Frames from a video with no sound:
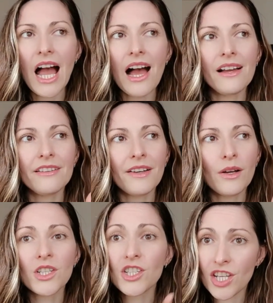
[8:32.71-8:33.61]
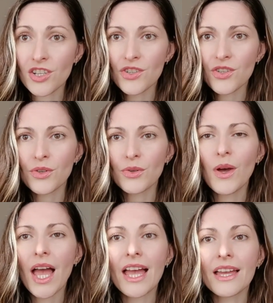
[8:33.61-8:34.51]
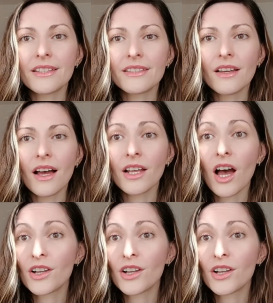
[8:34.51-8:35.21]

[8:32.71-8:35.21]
I found a tissue, and an